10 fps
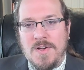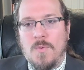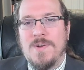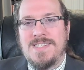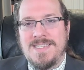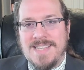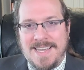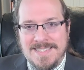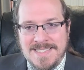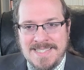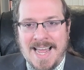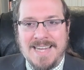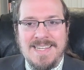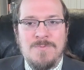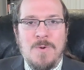which is
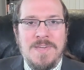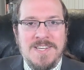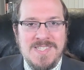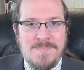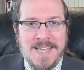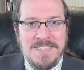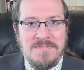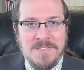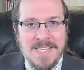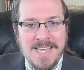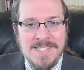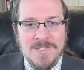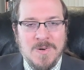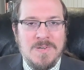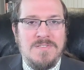exactly what we expected for the
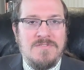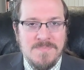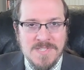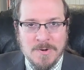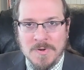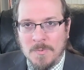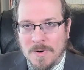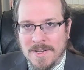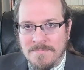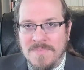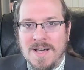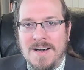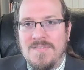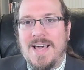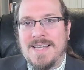integral from 0 to 1
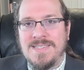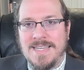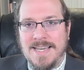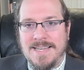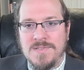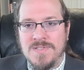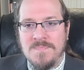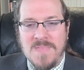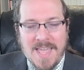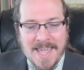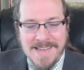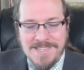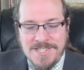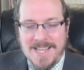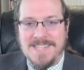of x dx. It
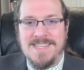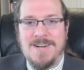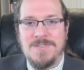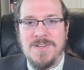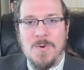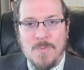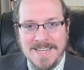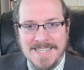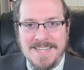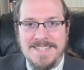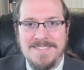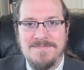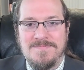checks out. We did it.